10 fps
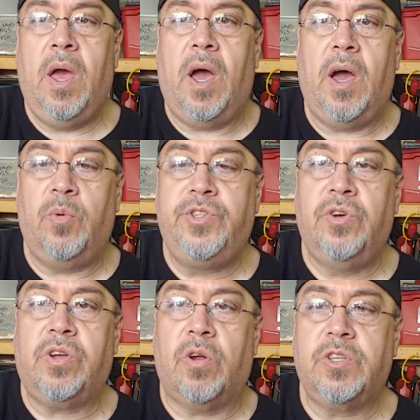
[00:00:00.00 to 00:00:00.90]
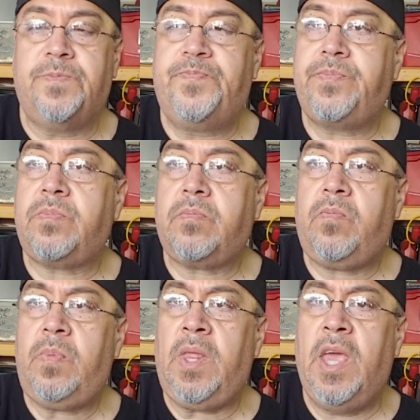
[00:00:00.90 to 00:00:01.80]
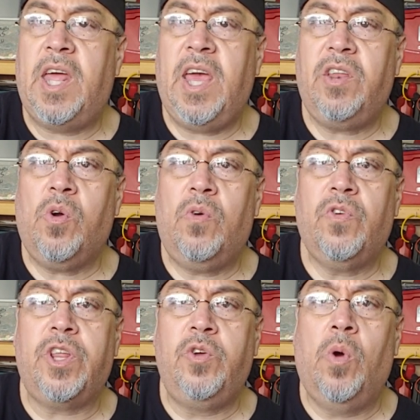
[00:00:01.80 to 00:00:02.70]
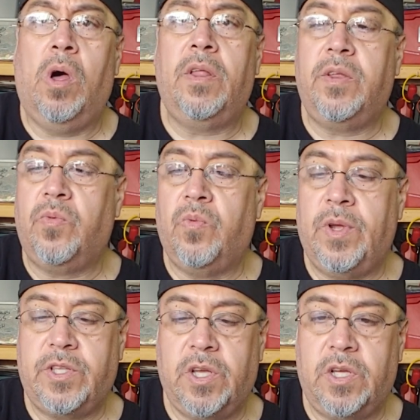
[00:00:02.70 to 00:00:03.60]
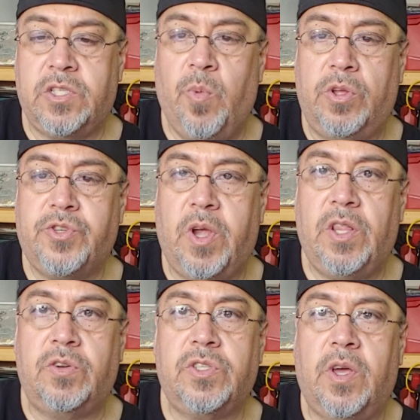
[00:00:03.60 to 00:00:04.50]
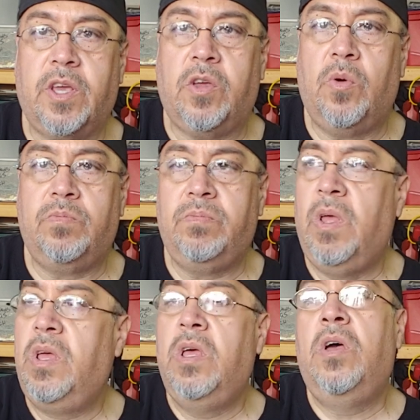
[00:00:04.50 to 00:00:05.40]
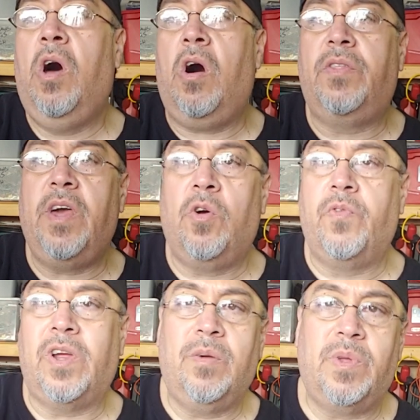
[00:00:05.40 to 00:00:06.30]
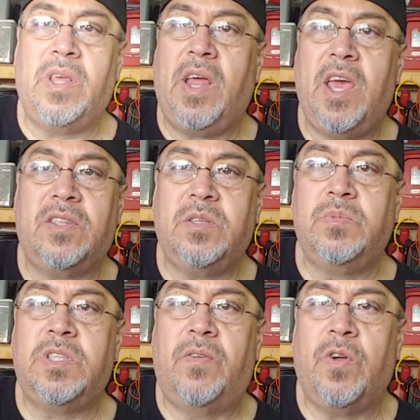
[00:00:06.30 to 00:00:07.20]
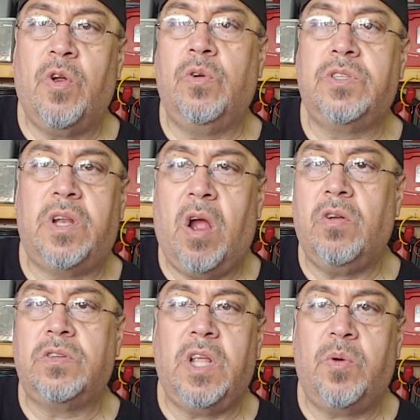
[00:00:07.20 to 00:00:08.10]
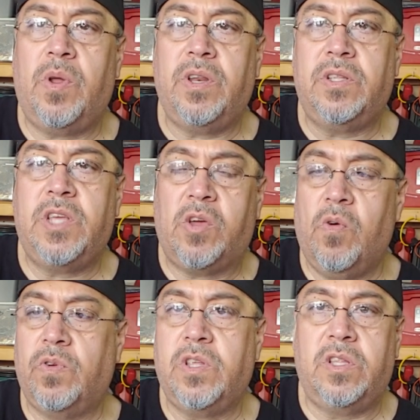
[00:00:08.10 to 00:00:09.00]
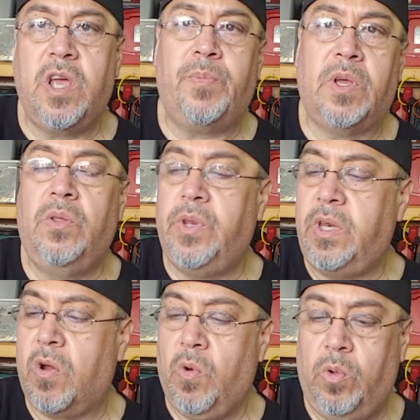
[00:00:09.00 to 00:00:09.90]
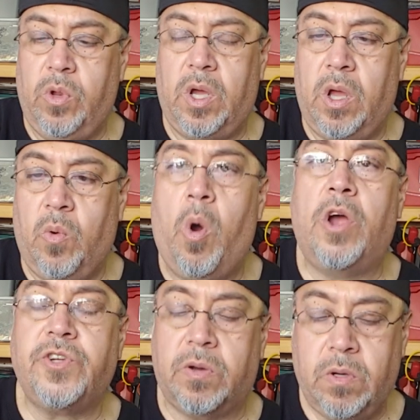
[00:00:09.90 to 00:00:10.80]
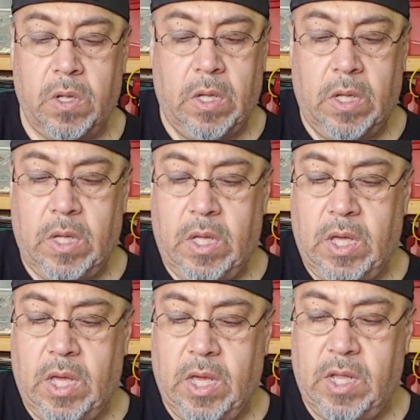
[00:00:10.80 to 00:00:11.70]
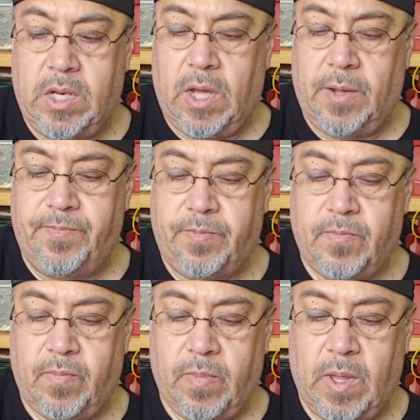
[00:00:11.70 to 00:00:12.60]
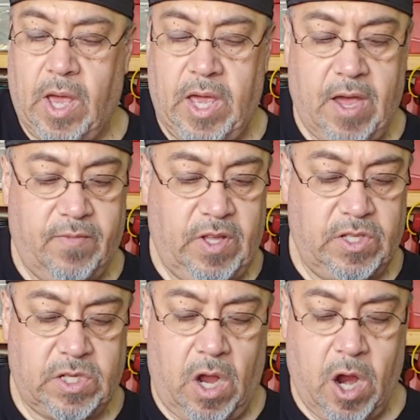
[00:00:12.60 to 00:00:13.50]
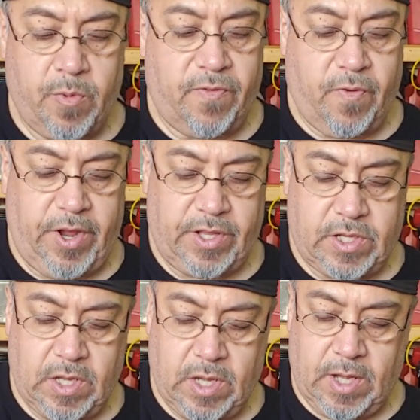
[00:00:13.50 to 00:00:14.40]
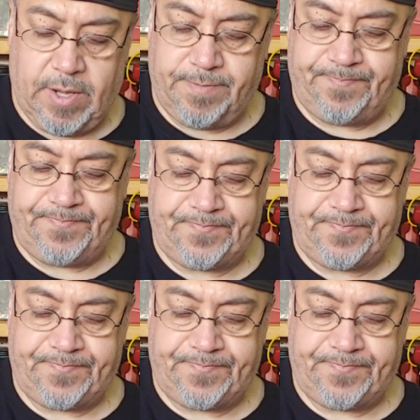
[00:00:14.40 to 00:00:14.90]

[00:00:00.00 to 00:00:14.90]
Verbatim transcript: uh, we took hers, and I had to go over to U-Haul and rent a small trailer so I could go haul that over here. But then I had some stuff of hers and ours that I wanted to take over to the dump, including our old uh, washer. And um, I have these Harbor Freight, um,